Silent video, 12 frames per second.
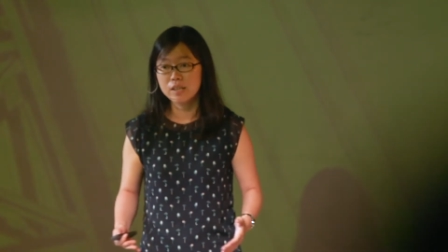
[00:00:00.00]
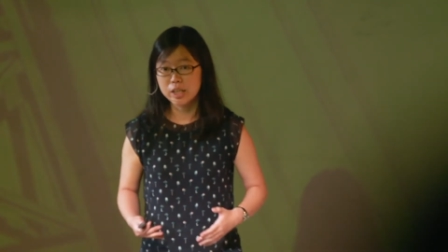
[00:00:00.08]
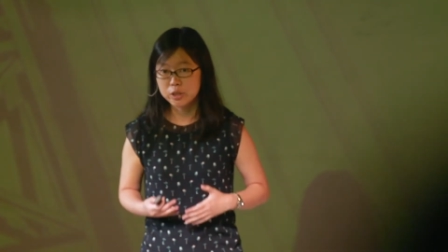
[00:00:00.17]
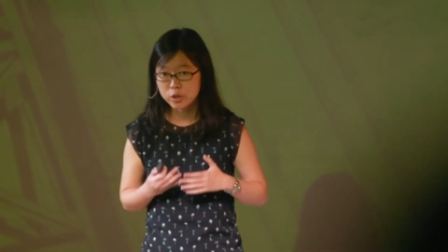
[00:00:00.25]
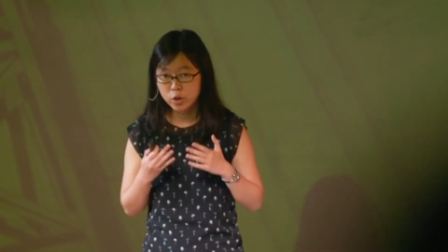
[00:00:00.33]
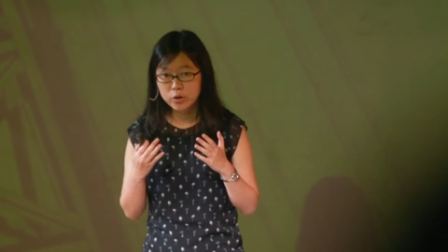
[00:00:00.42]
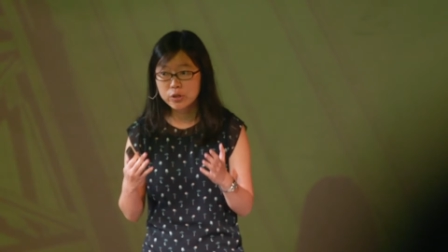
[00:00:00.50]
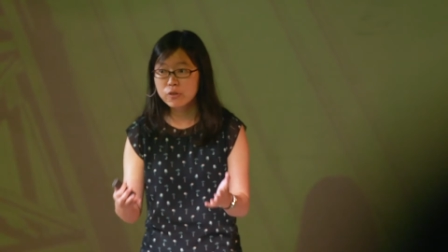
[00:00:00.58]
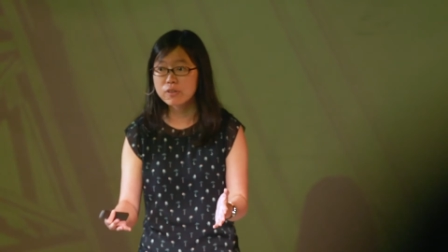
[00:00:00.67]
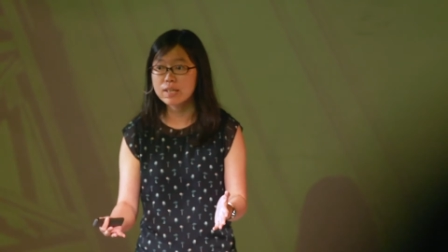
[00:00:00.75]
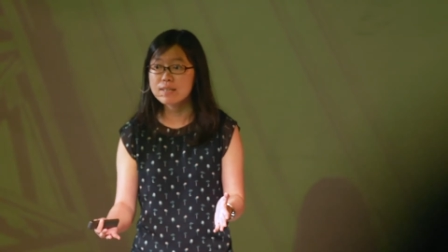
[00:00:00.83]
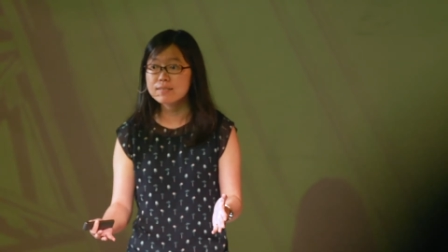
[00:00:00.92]
They show you
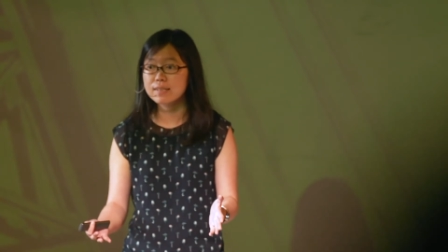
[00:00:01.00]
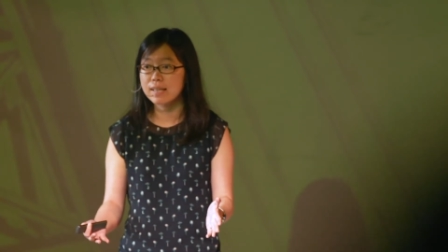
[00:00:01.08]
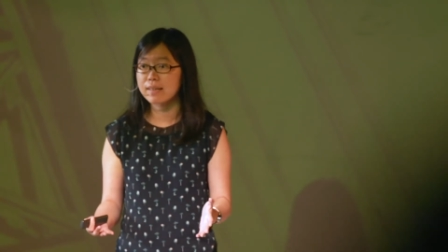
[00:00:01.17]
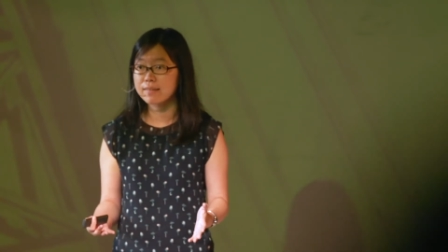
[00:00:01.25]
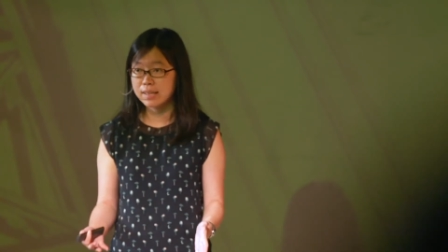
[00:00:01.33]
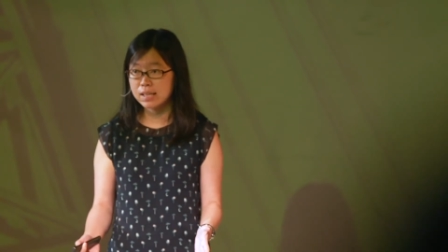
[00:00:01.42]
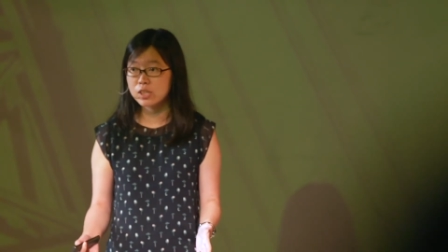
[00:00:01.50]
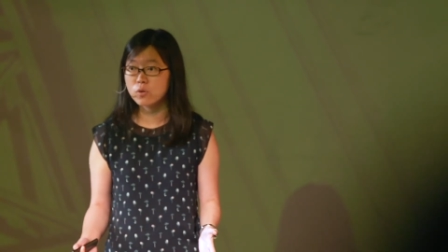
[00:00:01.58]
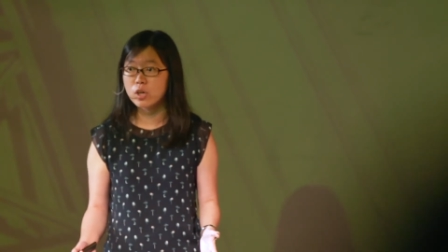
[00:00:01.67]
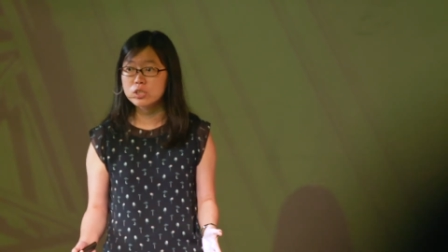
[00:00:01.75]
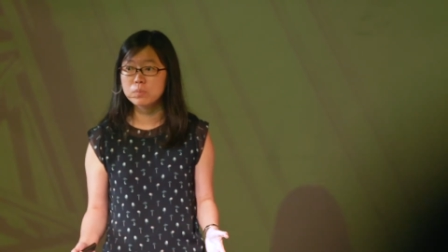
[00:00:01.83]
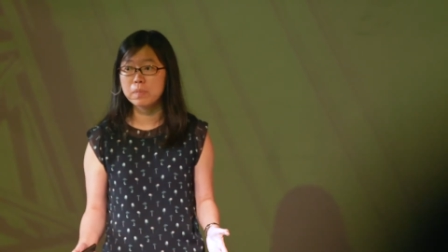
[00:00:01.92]
things that they think you
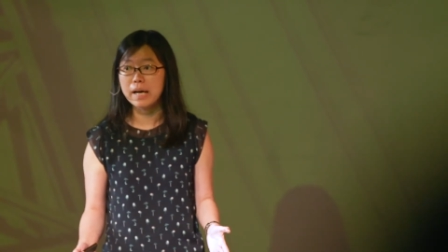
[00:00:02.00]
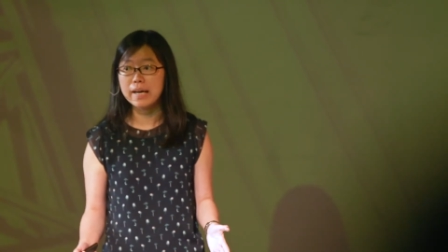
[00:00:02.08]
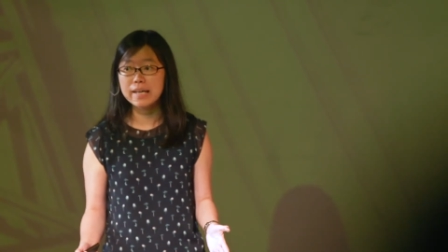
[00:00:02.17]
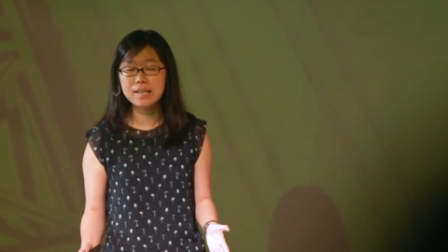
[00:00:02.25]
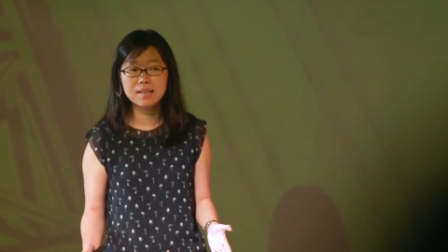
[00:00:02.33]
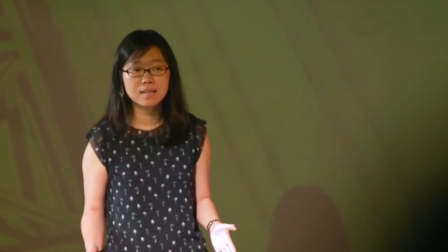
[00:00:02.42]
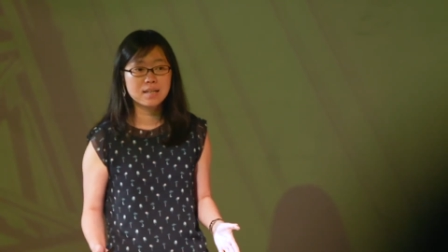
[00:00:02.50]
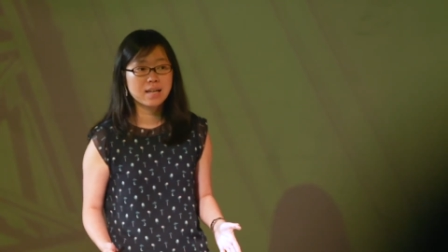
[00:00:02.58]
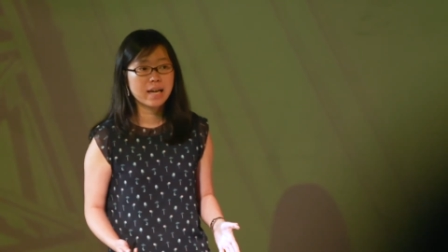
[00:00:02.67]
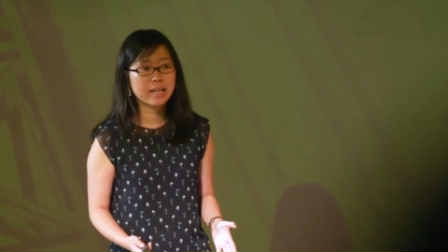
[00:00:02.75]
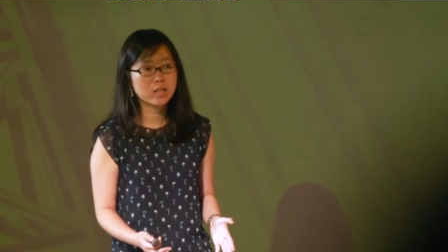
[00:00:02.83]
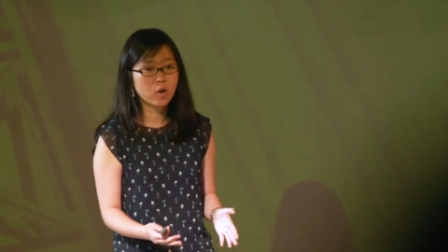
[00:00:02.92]
want to buy,
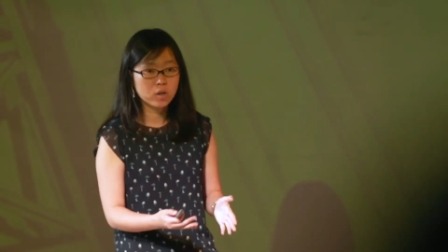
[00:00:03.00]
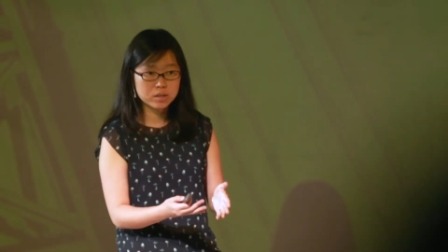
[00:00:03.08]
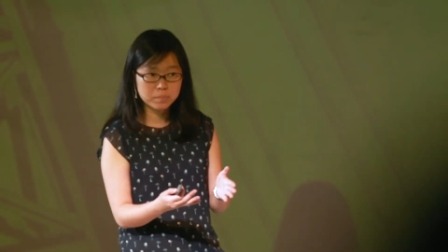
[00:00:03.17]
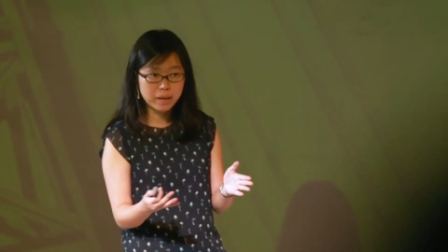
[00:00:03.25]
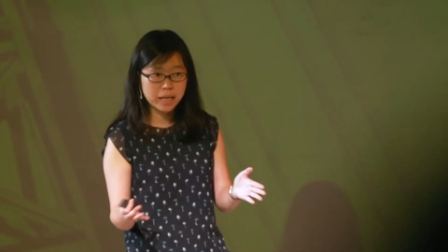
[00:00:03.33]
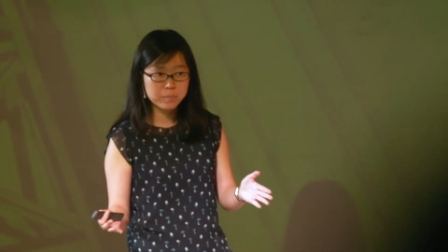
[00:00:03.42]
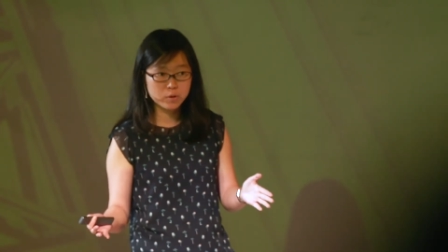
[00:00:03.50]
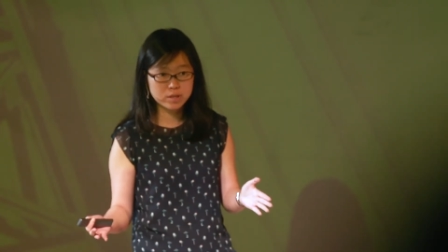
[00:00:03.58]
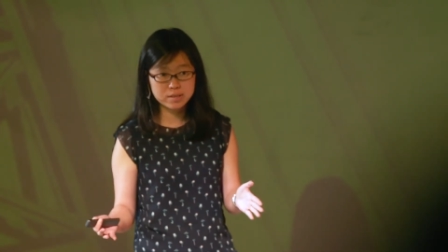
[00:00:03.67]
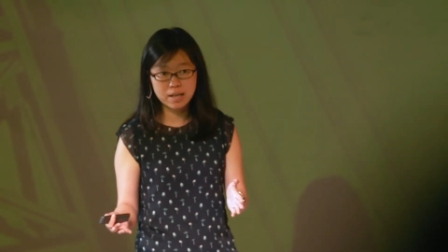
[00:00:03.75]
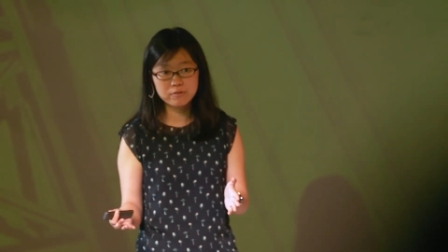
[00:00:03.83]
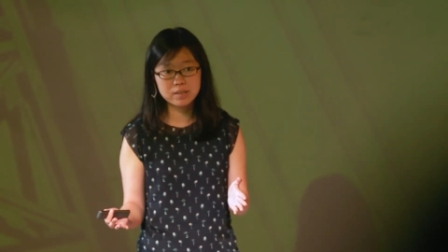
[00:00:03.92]
and the, the buying
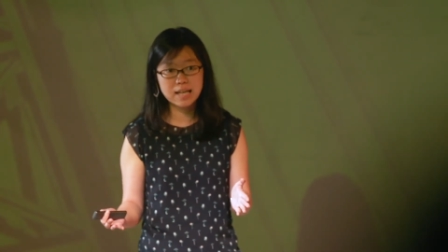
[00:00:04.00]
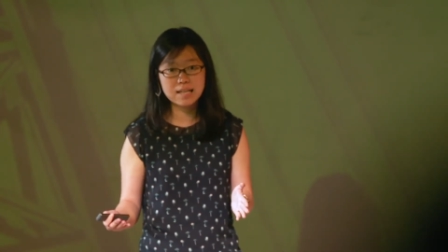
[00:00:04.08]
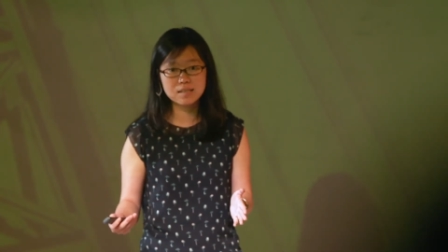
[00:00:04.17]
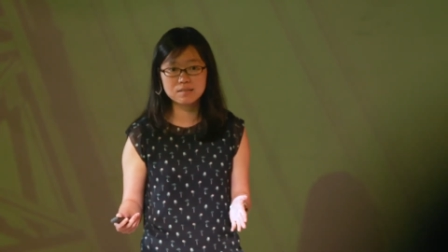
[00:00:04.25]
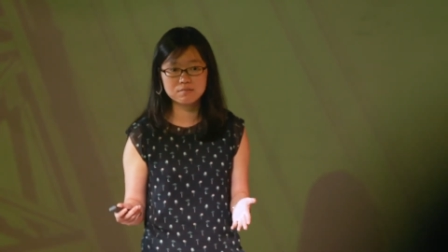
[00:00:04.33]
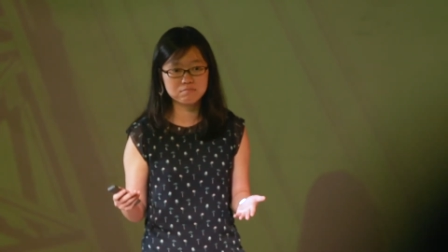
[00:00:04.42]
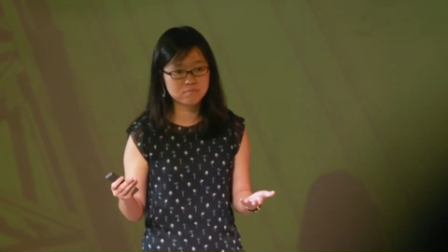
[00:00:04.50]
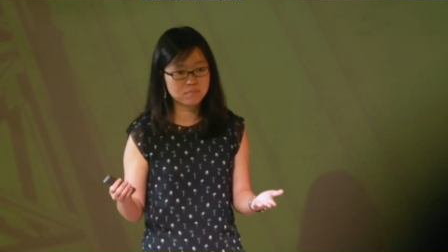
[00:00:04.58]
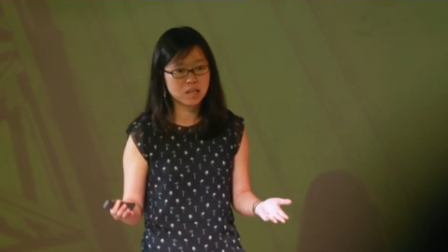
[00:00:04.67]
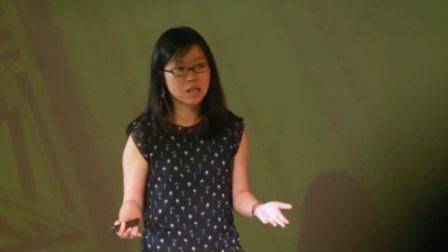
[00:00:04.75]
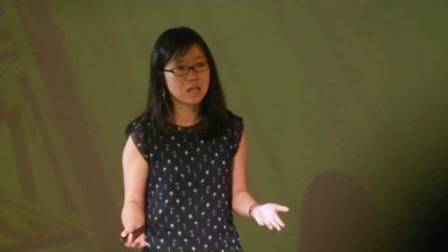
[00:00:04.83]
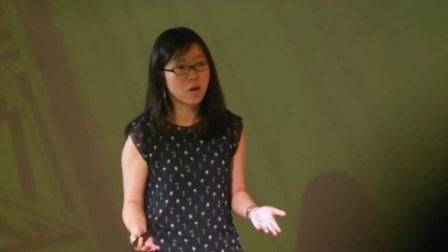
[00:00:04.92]
process after that is
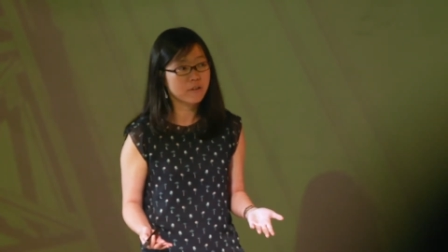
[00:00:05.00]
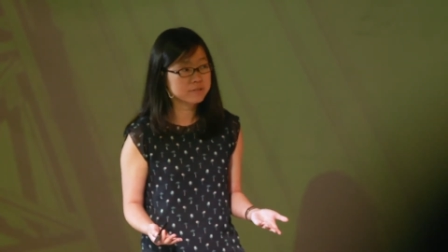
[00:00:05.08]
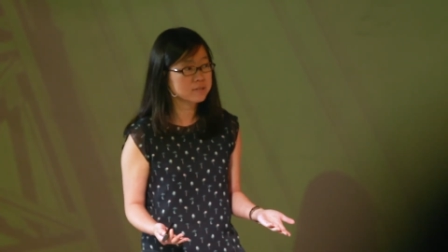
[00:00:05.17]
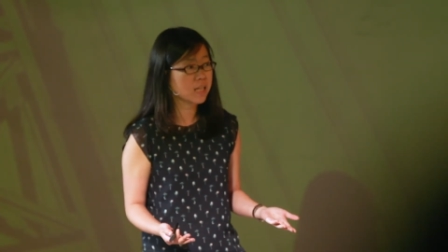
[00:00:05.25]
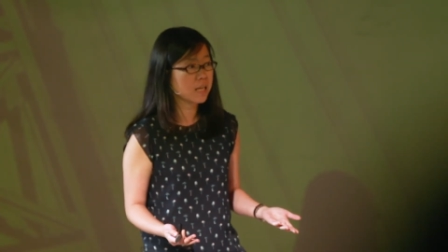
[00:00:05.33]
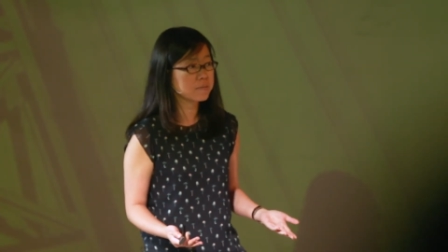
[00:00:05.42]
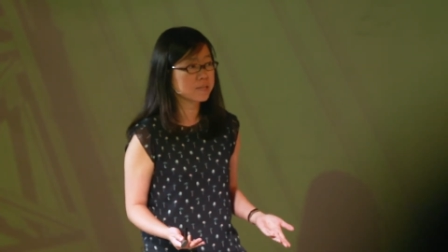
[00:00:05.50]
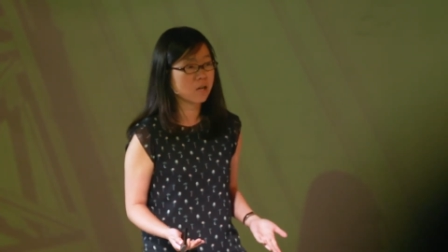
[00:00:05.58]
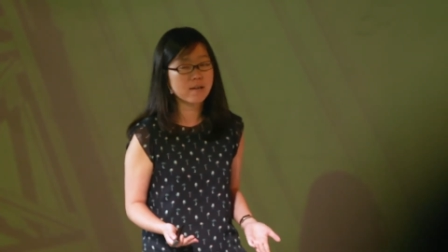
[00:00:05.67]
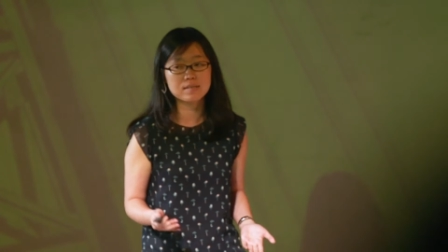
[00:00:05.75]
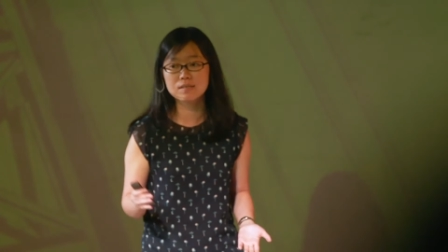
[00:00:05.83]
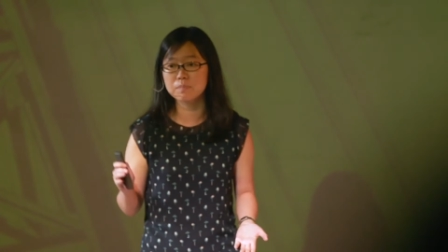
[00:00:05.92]
uh, oftentimes
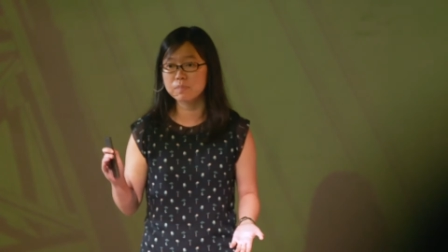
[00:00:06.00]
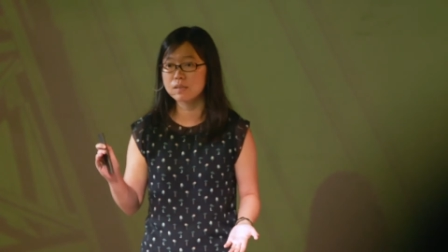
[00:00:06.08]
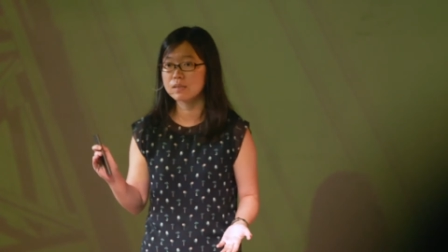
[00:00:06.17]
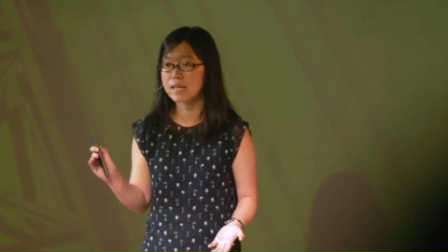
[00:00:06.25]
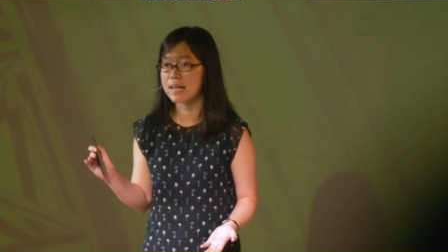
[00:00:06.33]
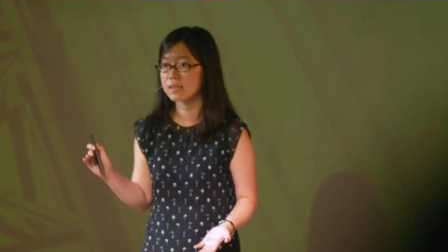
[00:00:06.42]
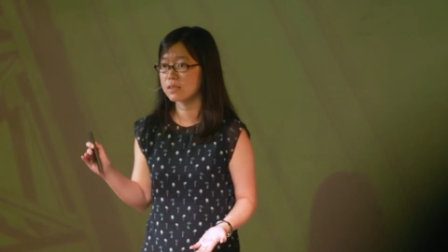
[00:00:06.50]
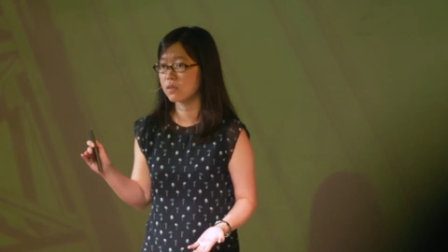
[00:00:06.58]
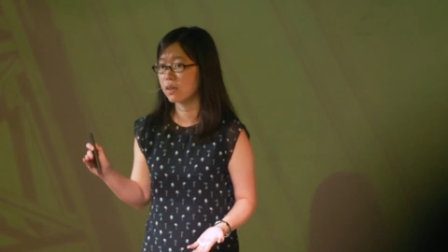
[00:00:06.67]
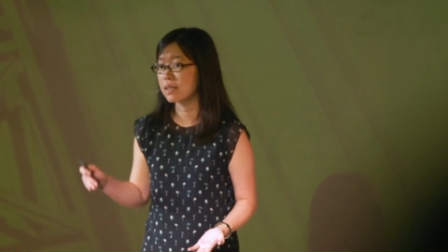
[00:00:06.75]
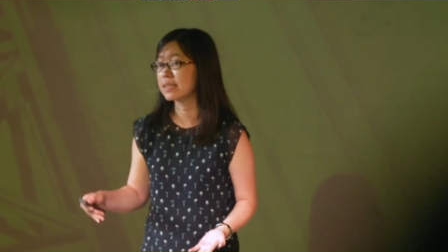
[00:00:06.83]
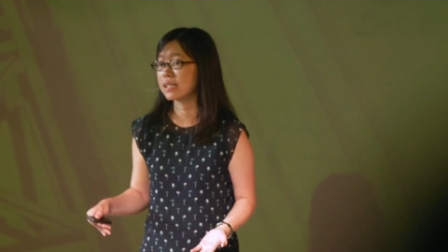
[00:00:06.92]
now as simple as
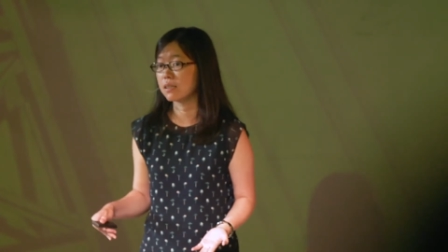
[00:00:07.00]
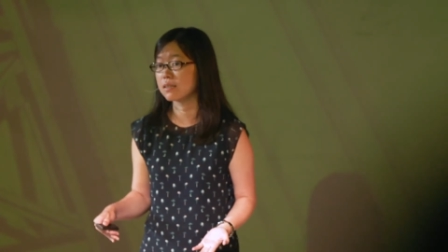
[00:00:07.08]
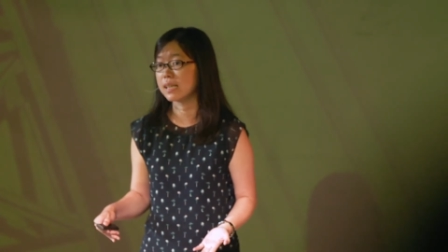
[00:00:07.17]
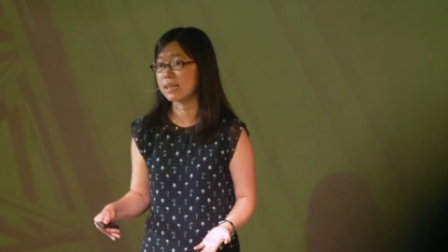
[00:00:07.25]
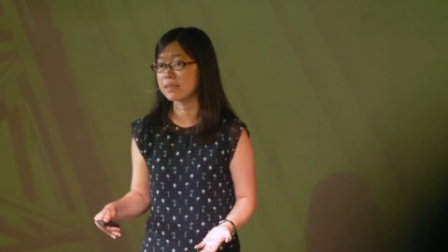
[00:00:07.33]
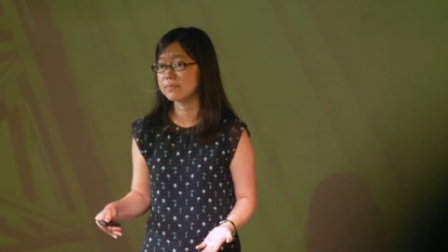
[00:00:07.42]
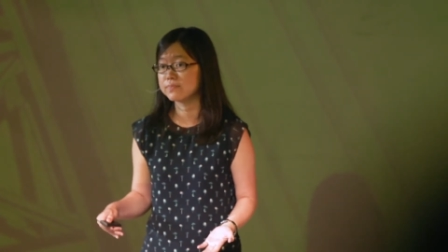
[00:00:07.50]
a single click.